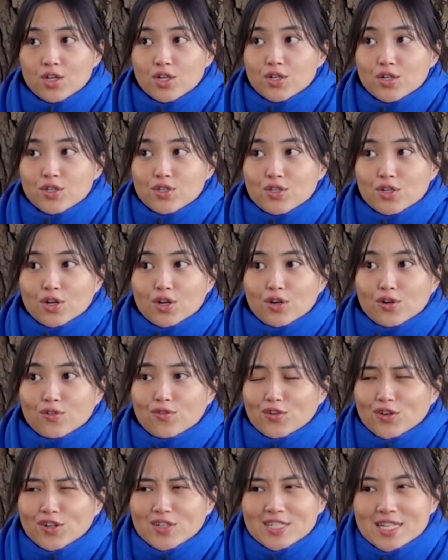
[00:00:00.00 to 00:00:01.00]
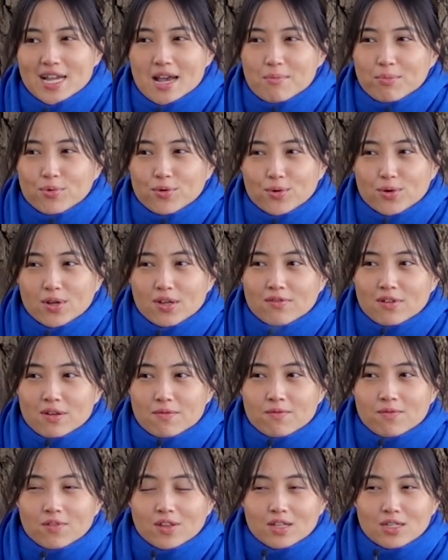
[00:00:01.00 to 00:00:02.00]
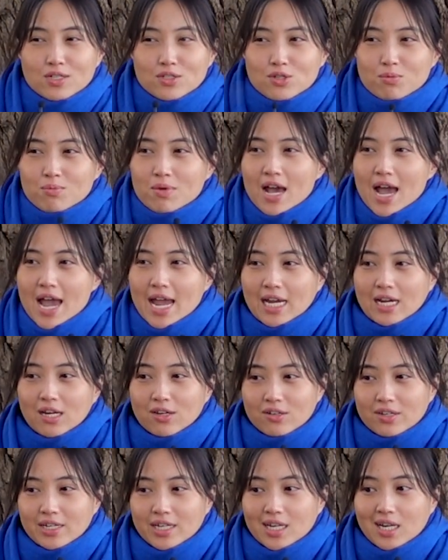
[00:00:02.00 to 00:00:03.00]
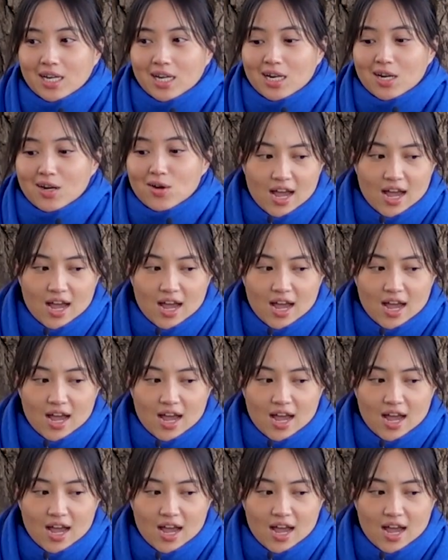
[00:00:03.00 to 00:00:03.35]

So, for example, if I'm feeling super angry,